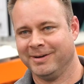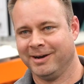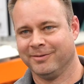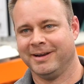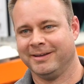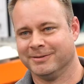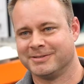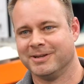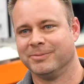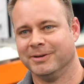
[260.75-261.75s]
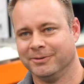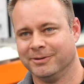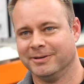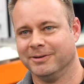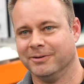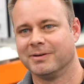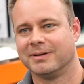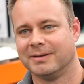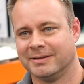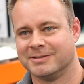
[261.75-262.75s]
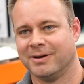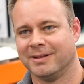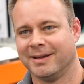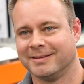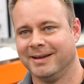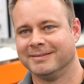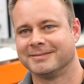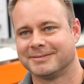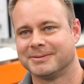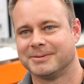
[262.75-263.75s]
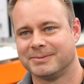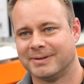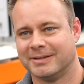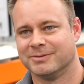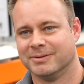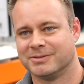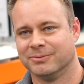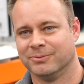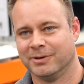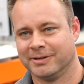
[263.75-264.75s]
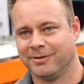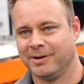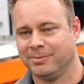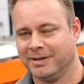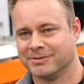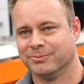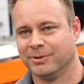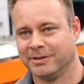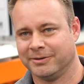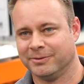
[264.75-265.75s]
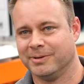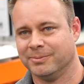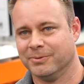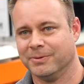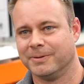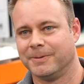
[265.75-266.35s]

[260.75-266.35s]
But every day there's something new to do, and so I like that. That's a, it's a really great place, really good people.